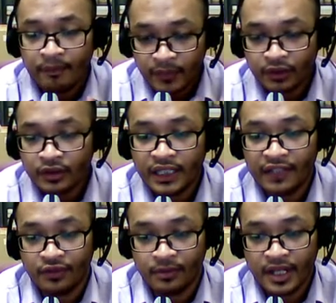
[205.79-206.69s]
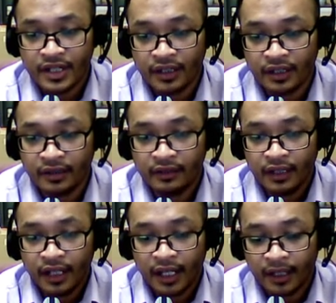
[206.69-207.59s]
those information
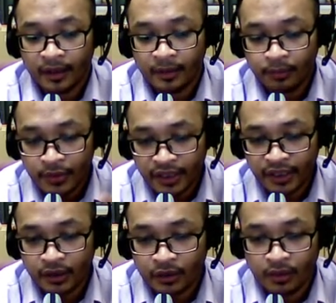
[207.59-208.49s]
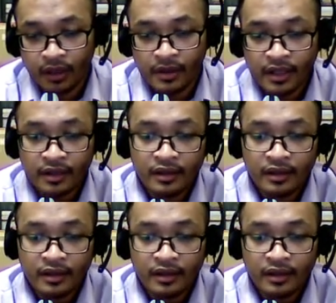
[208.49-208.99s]
and put it into our